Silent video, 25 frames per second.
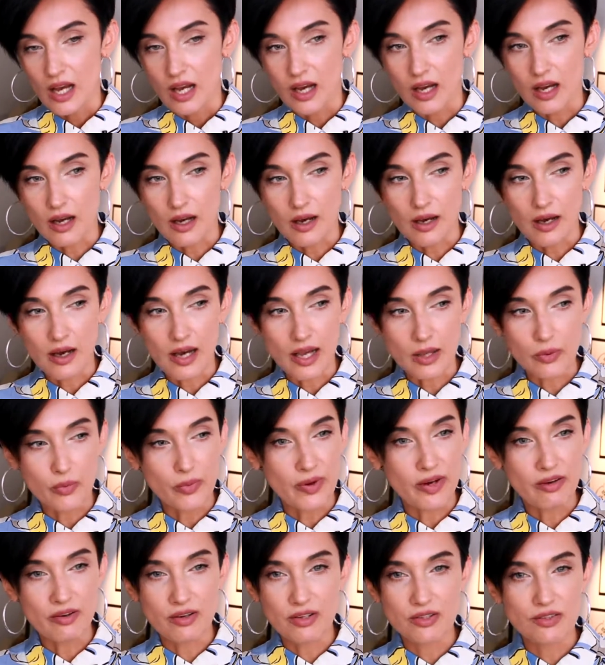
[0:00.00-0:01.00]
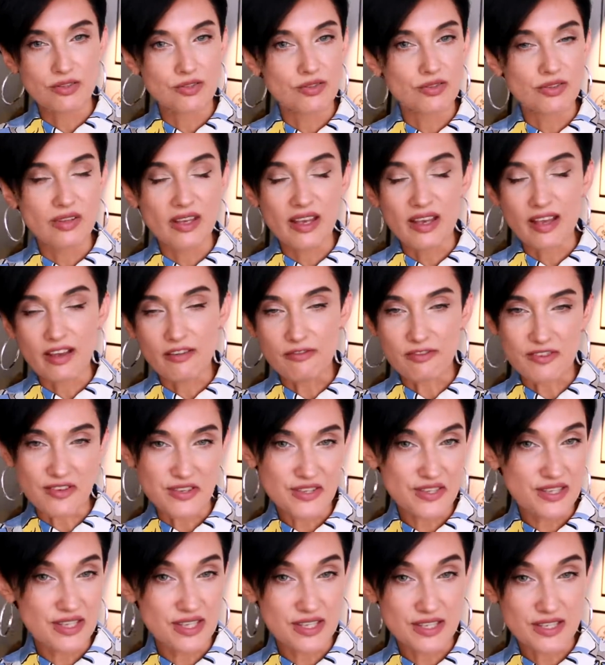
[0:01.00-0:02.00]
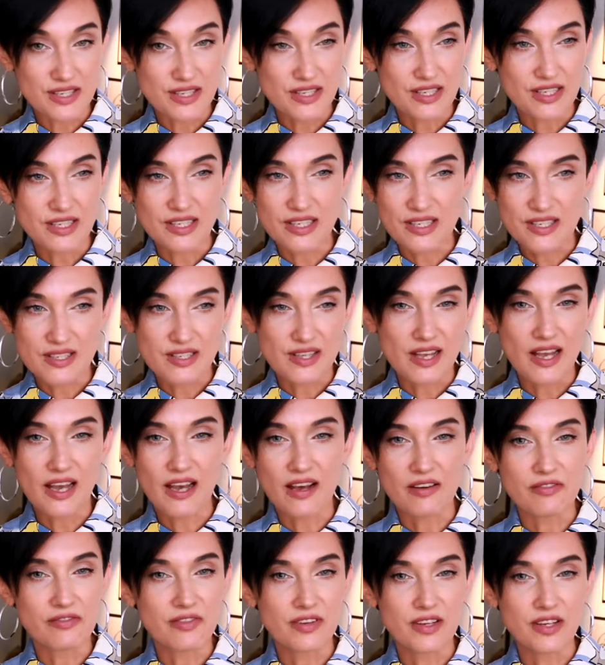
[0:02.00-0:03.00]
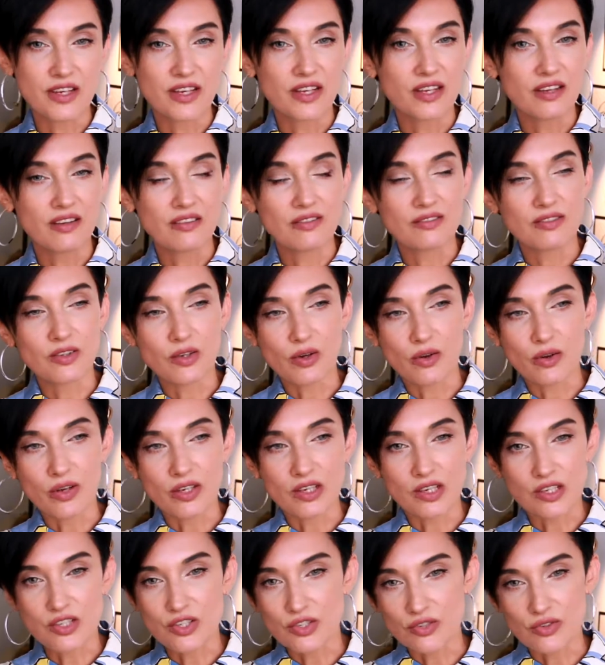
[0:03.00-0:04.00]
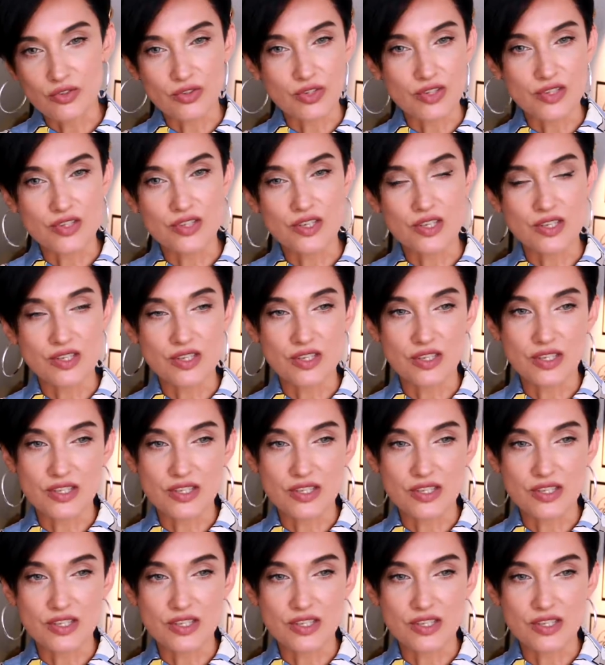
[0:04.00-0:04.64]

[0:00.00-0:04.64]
I wear it every season. It doesn't have any connection to the season.